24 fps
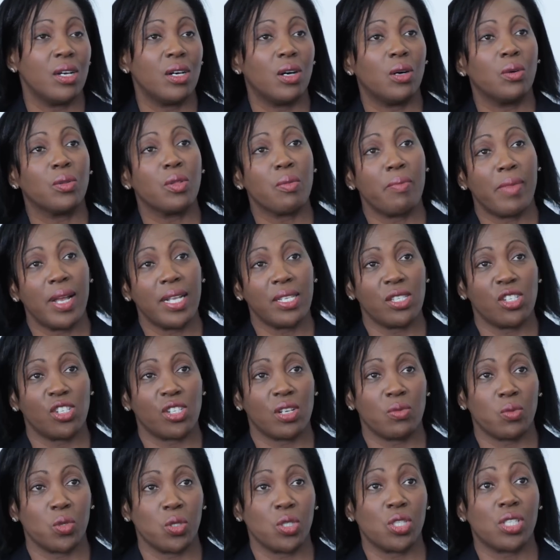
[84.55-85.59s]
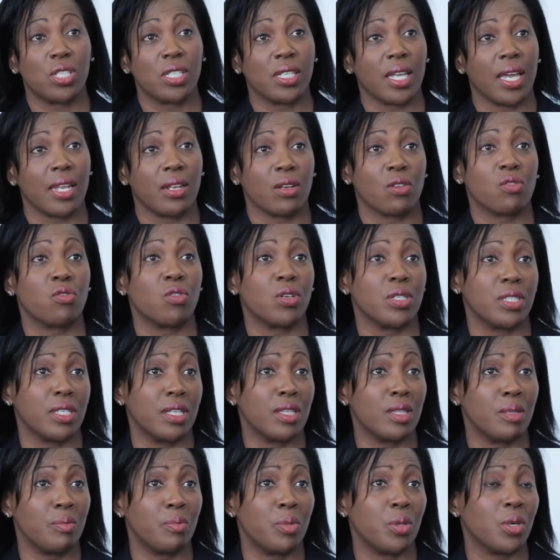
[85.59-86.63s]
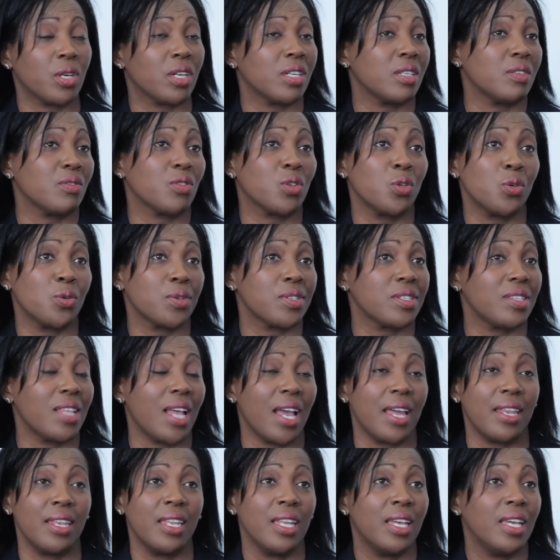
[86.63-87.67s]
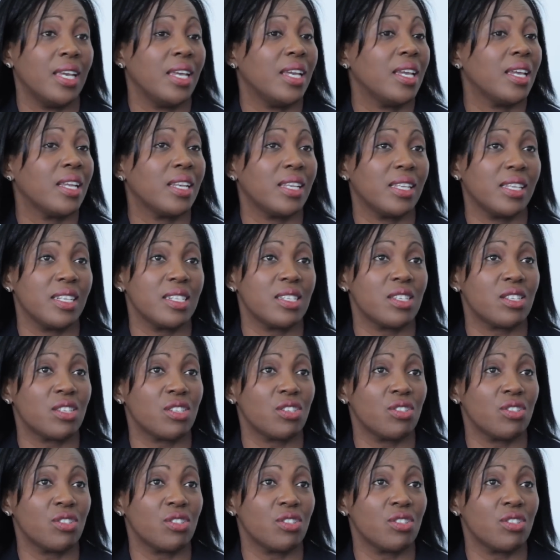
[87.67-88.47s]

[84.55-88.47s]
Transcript: on the message I wanted to get across in the book, and of course then it leads